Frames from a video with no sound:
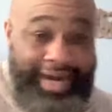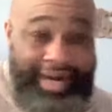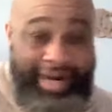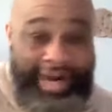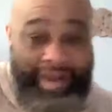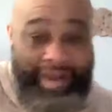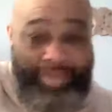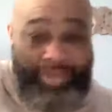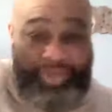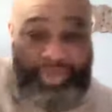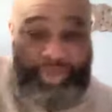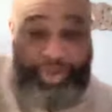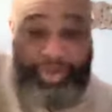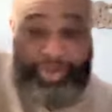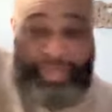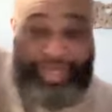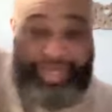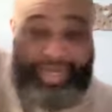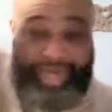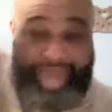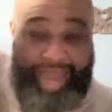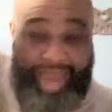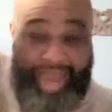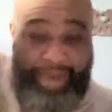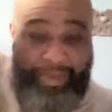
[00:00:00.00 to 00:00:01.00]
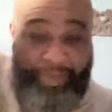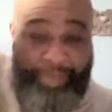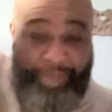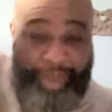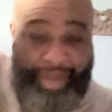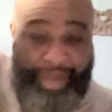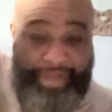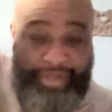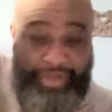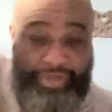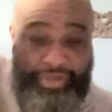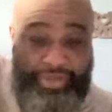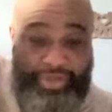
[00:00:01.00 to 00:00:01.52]
And I'm showing in
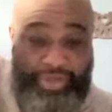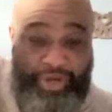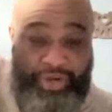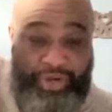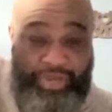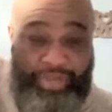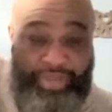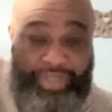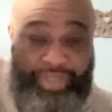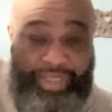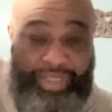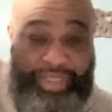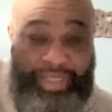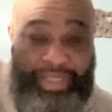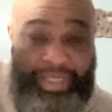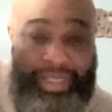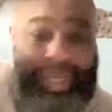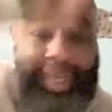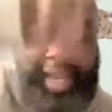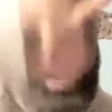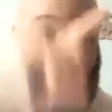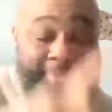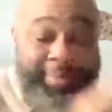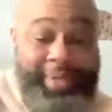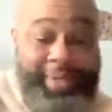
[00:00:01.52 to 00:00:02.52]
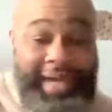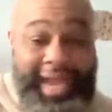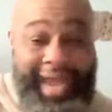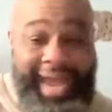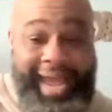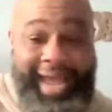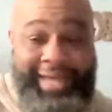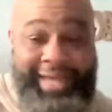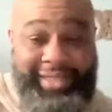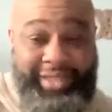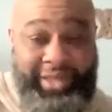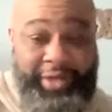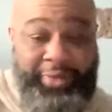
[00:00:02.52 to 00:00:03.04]
Alpine, New Jersey, I'm going to
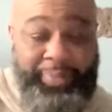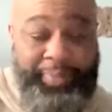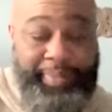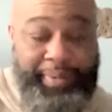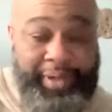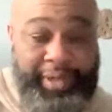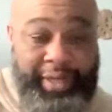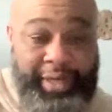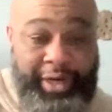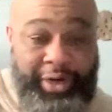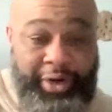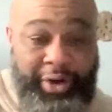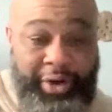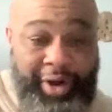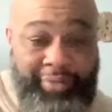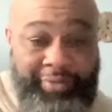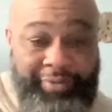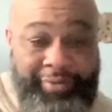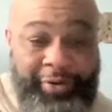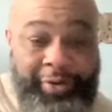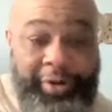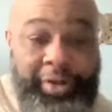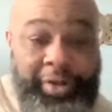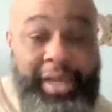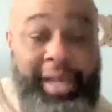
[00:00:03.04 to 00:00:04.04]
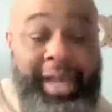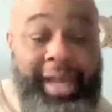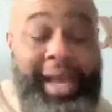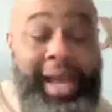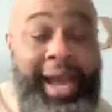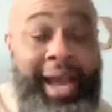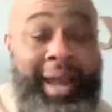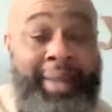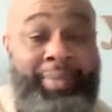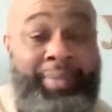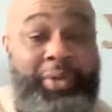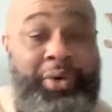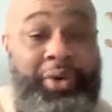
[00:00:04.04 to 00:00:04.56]
ask her to put in an offer.
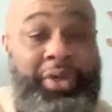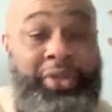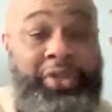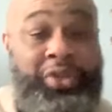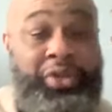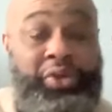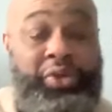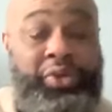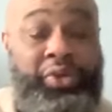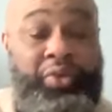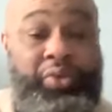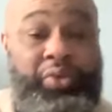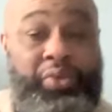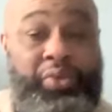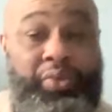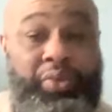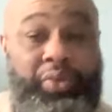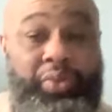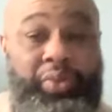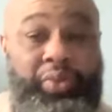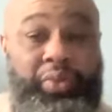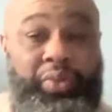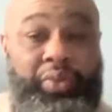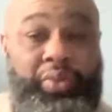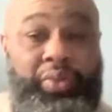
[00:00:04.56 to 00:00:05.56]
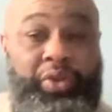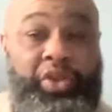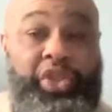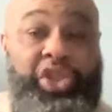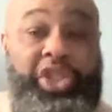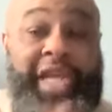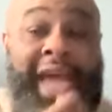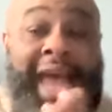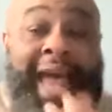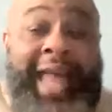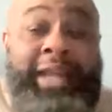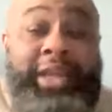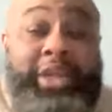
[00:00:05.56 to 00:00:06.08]
I'm going to
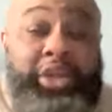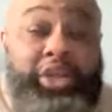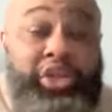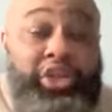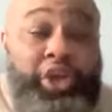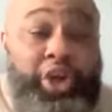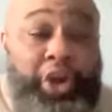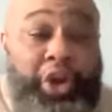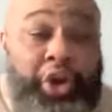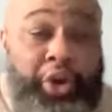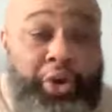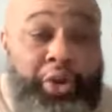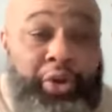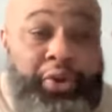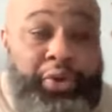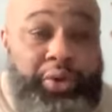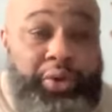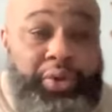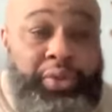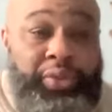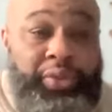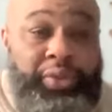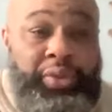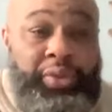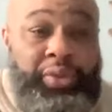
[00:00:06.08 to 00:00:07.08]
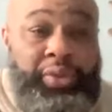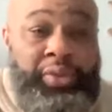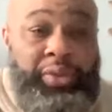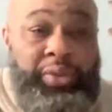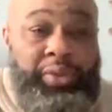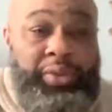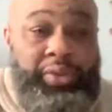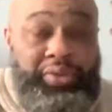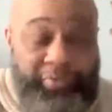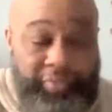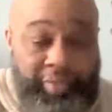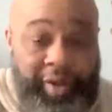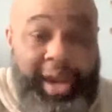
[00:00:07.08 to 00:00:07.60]
challenge her,
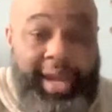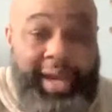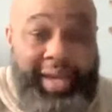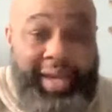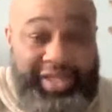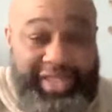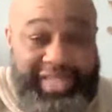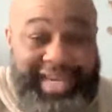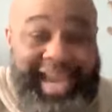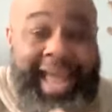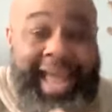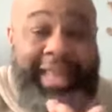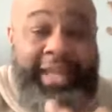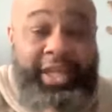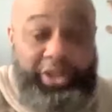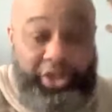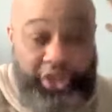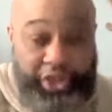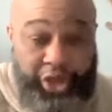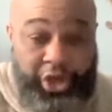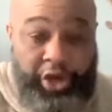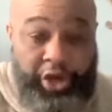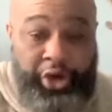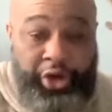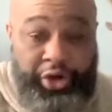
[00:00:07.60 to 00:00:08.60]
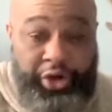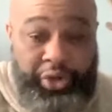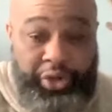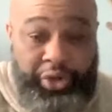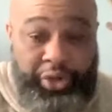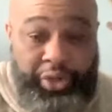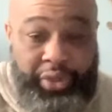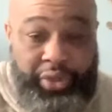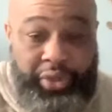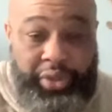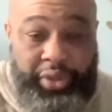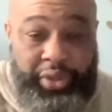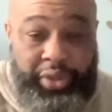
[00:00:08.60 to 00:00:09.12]
right? Challenge her
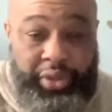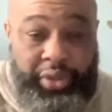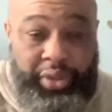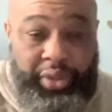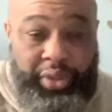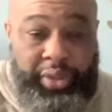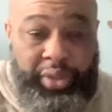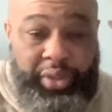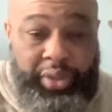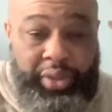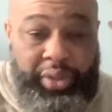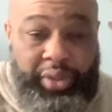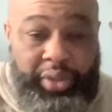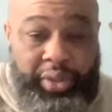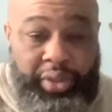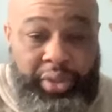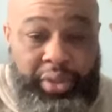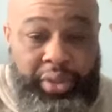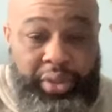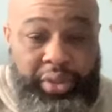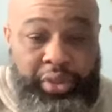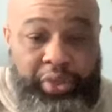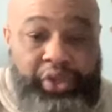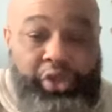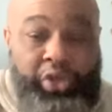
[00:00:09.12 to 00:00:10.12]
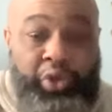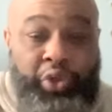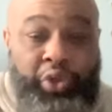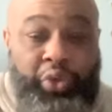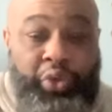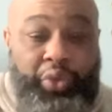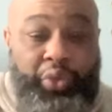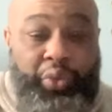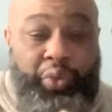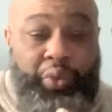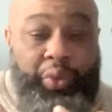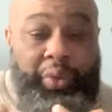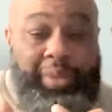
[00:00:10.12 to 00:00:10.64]

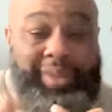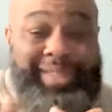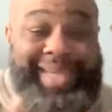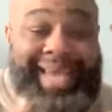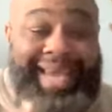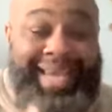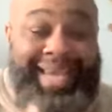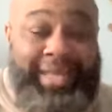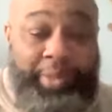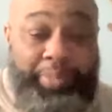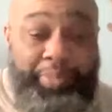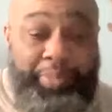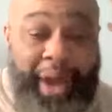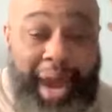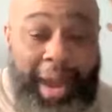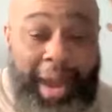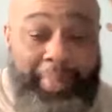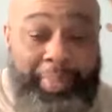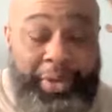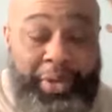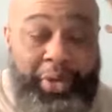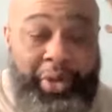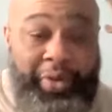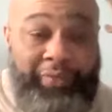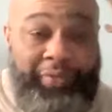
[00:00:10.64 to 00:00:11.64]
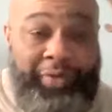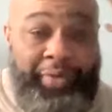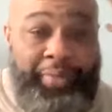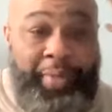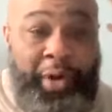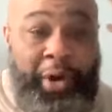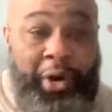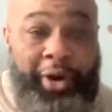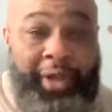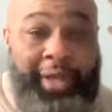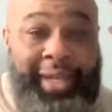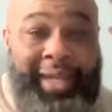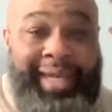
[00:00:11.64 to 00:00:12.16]
to take the property off the
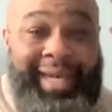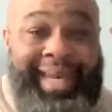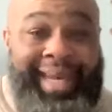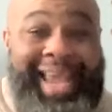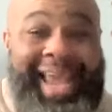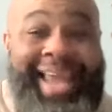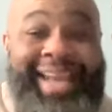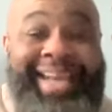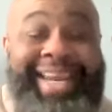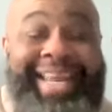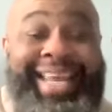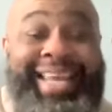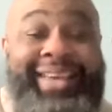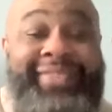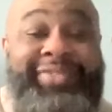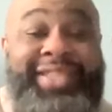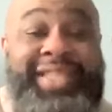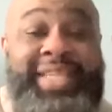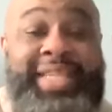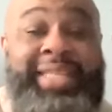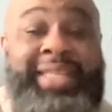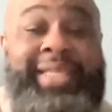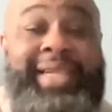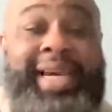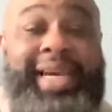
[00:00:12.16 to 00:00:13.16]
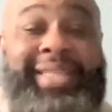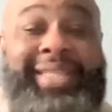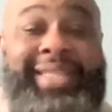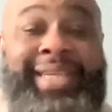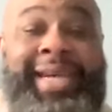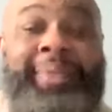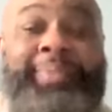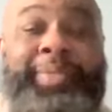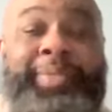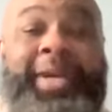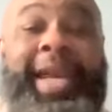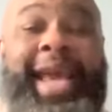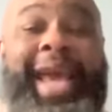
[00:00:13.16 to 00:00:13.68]
market. And if she doesn't,
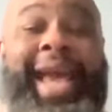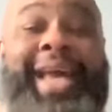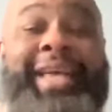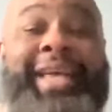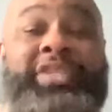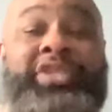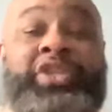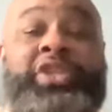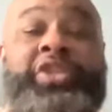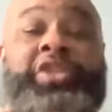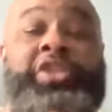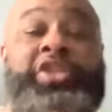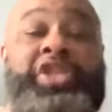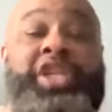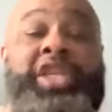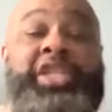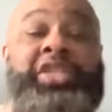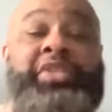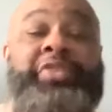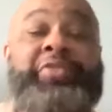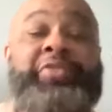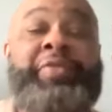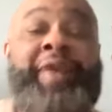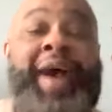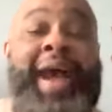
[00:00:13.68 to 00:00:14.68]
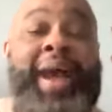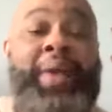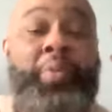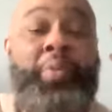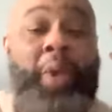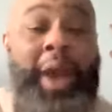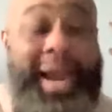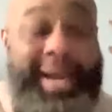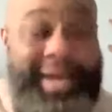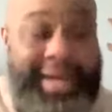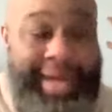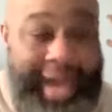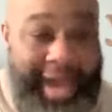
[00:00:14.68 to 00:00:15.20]
I'm going to ask her to justify
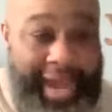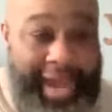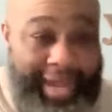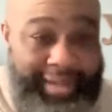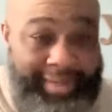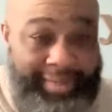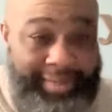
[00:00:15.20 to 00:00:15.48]
why not.